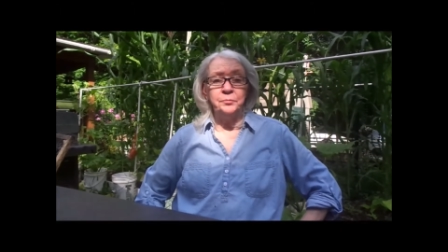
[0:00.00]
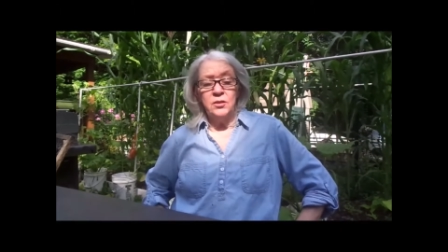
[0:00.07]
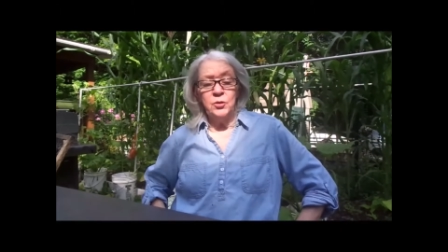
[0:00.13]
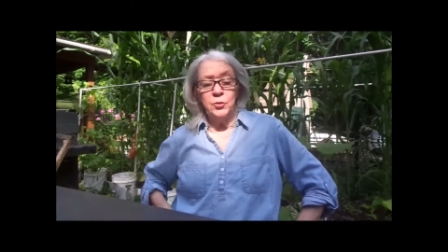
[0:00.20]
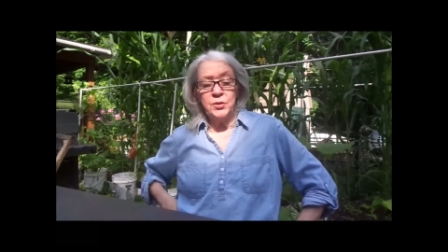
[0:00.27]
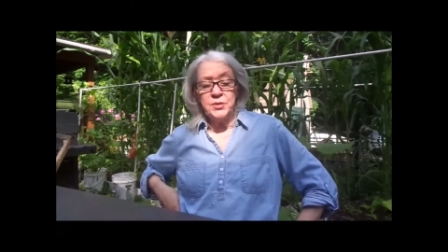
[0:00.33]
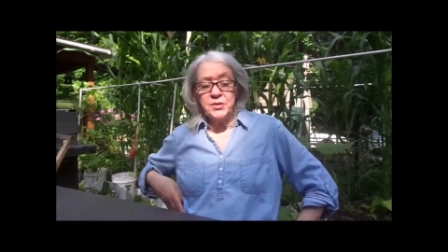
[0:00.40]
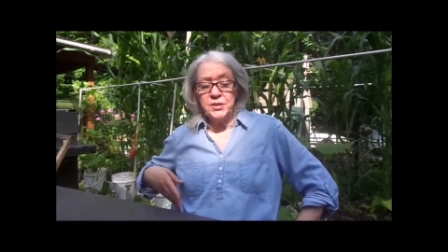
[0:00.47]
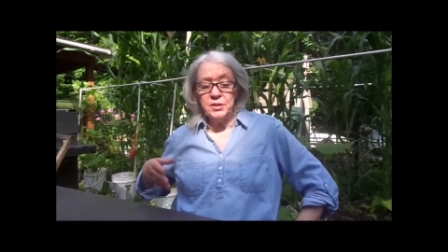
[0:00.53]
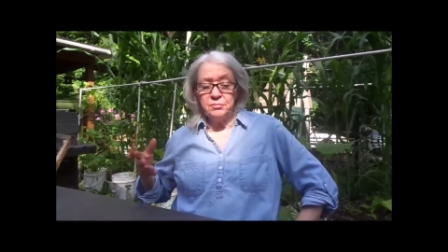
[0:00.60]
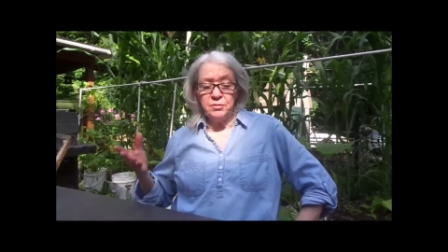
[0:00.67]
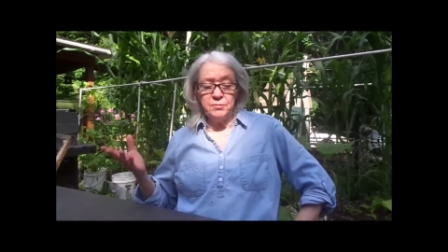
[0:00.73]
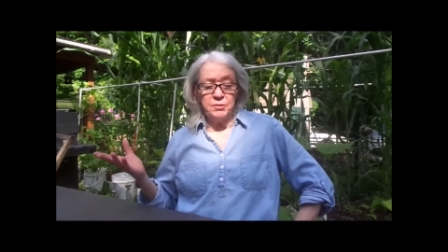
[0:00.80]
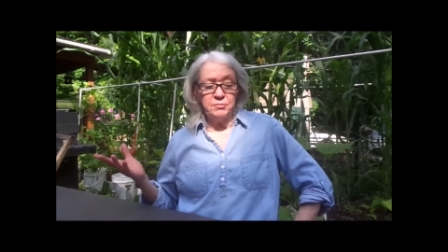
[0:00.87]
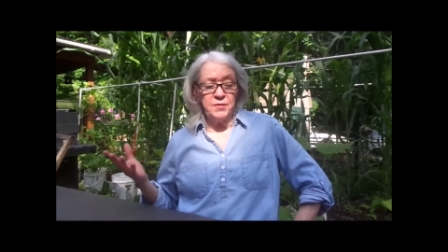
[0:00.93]
You can see
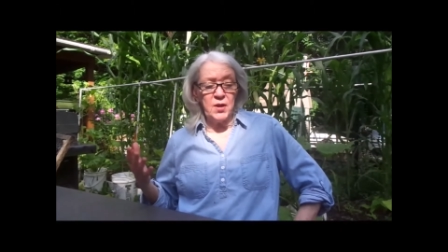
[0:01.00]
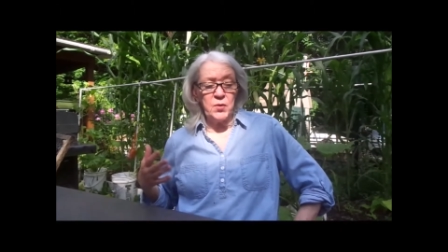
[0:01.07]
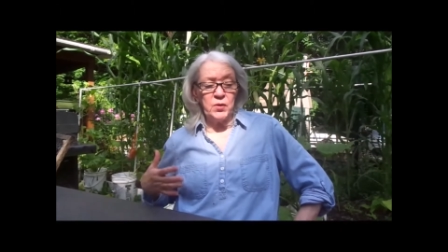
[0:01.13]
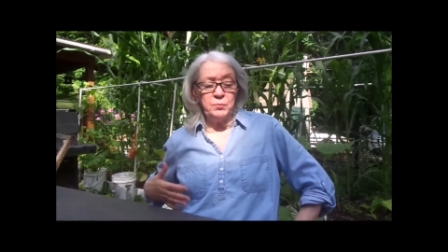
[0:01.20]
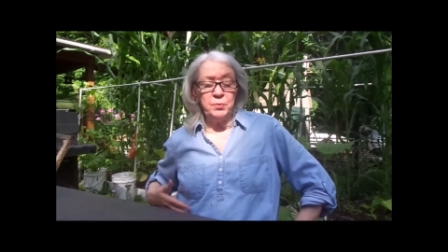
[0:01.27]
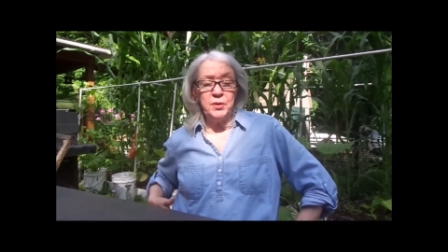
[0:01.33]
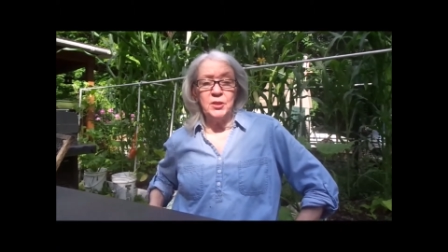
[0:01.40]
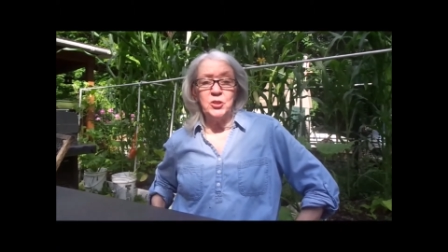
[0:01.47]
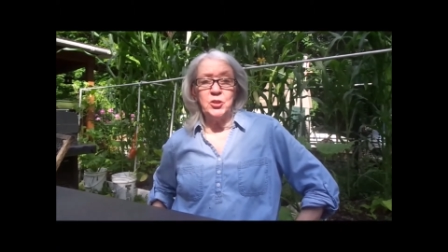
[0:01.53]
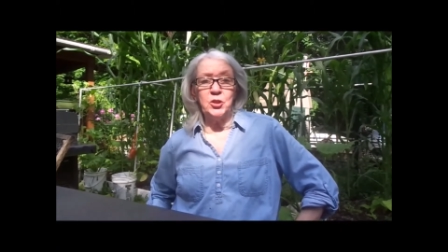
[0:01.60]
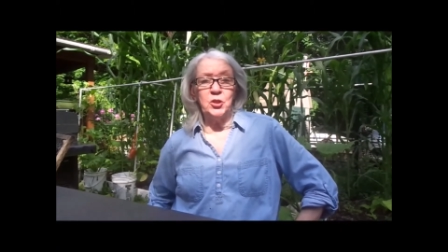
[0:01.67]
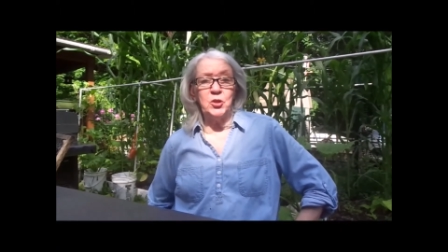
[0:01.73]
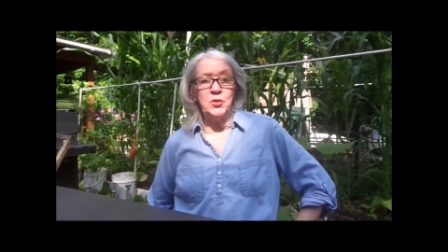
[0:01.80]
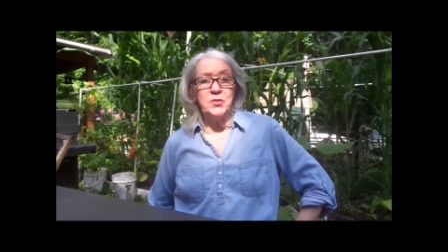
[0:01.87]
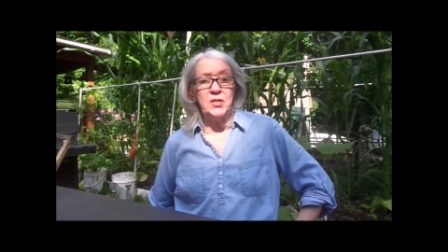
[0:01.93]
from the following
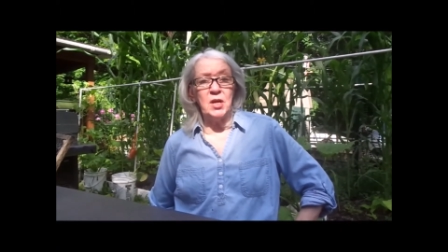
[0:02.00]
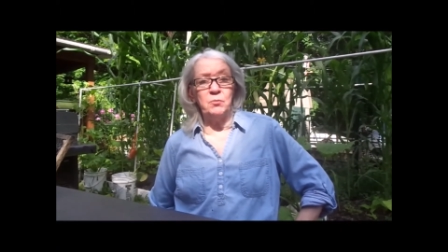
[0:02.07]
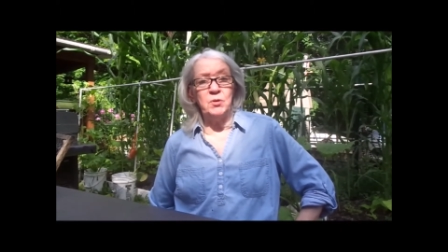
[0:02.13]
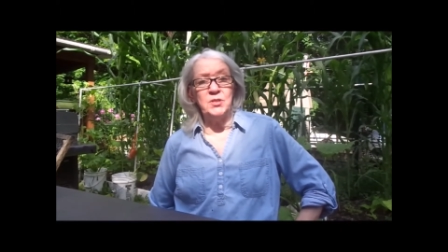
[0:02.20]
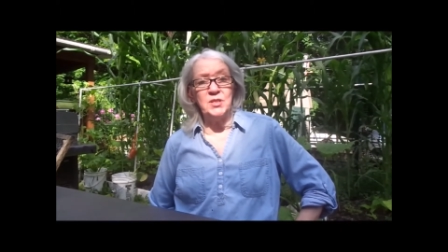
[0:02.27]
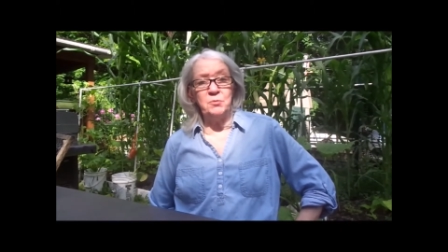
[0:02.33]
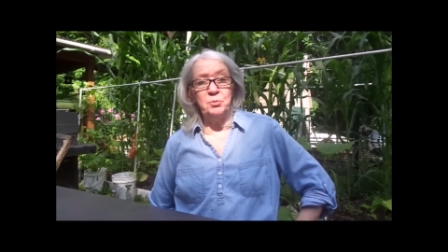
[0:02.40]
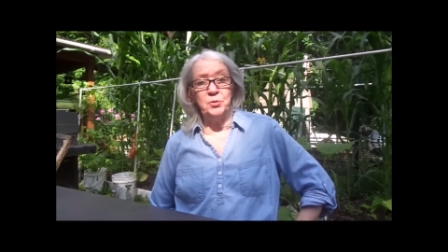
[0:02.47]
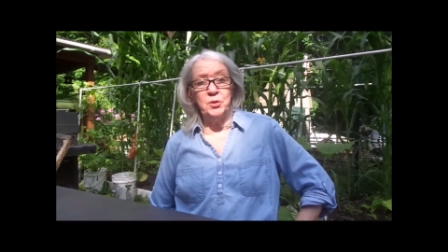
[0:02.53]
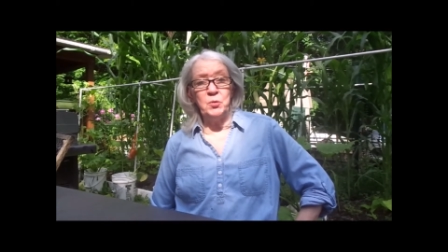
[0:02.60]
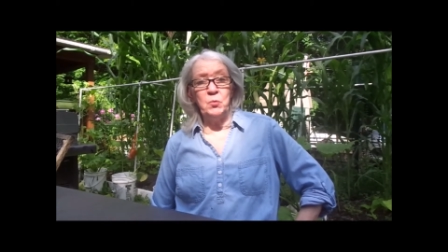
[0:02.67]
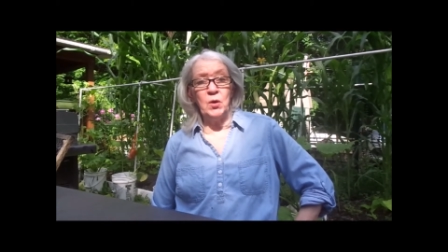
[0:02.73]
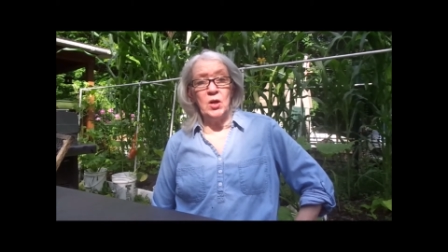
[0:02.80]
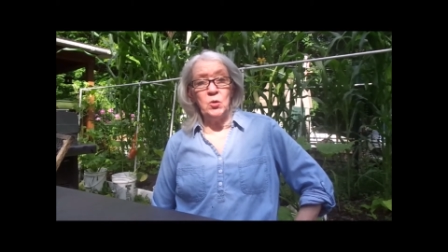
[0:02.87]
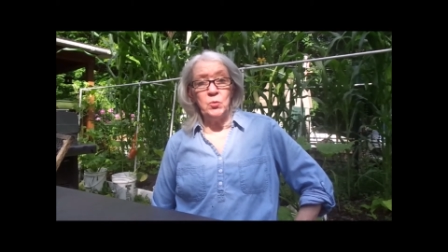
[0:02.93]
pictures that we did pretty
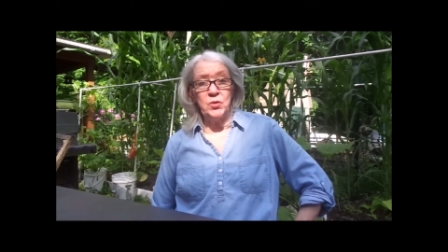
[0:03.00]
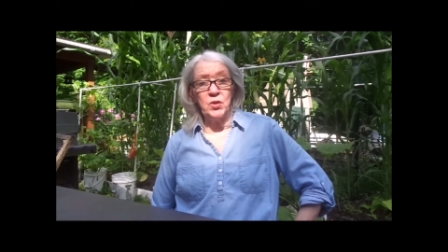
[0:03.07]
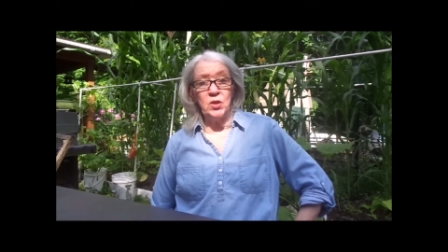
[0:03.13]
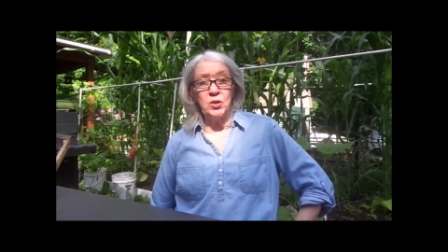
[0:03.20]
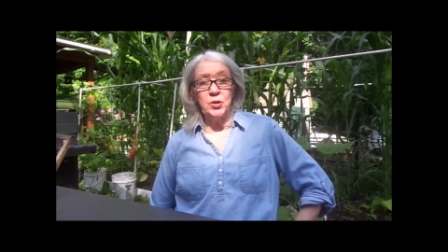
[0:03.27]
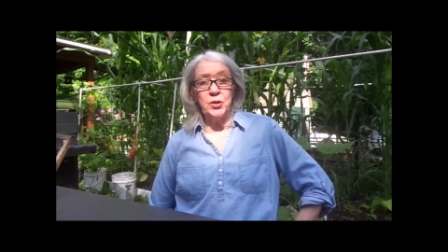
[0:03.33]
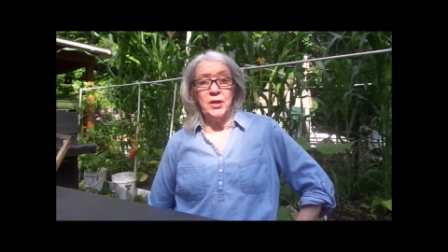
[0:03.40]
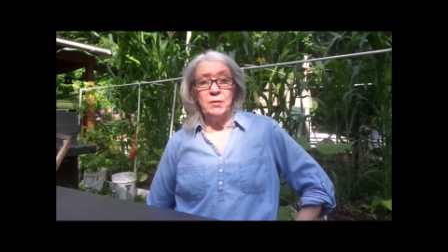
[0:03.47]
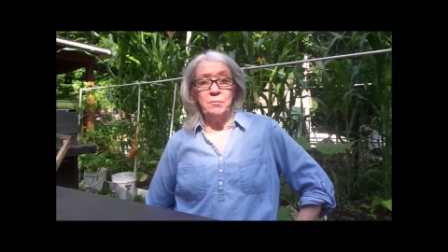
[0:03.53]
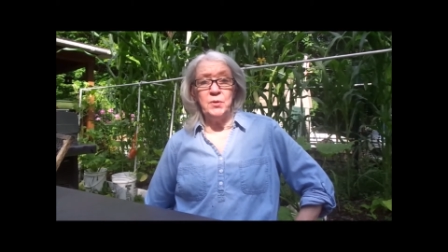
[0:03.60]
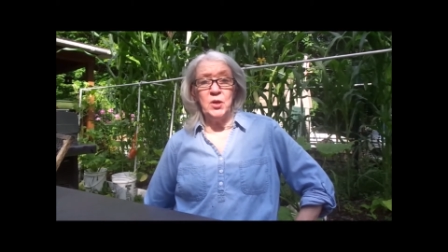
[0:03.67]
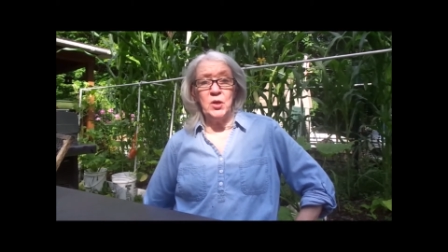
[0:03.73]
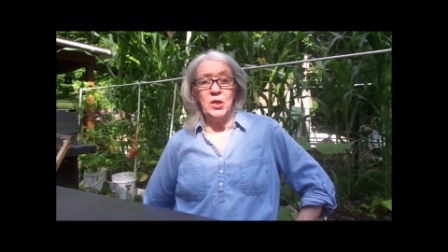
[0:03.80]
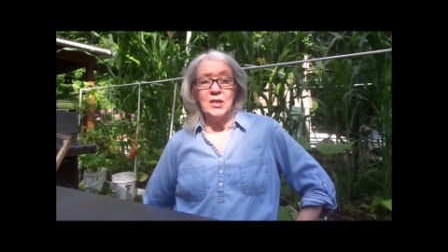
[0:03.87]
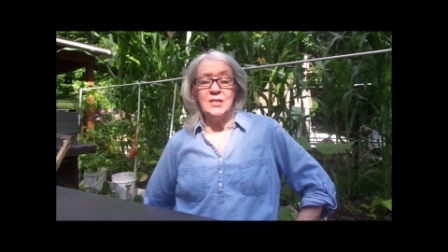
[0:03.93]
well with our
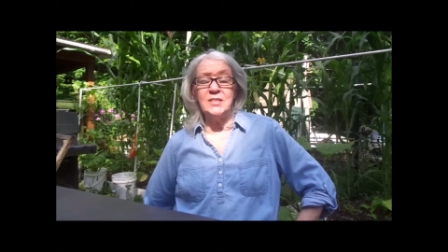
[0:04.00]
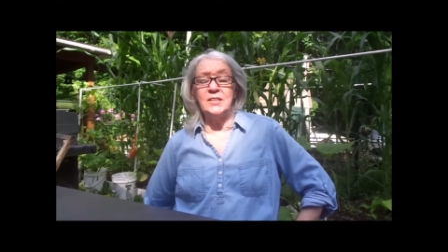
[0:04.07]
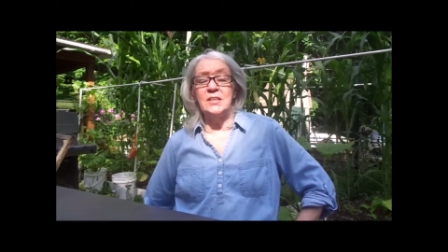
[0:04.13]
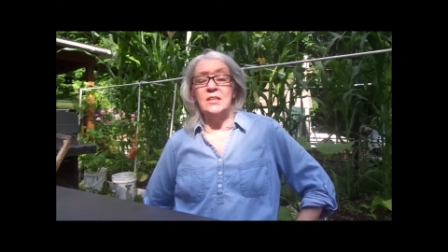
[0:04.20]
cranberries.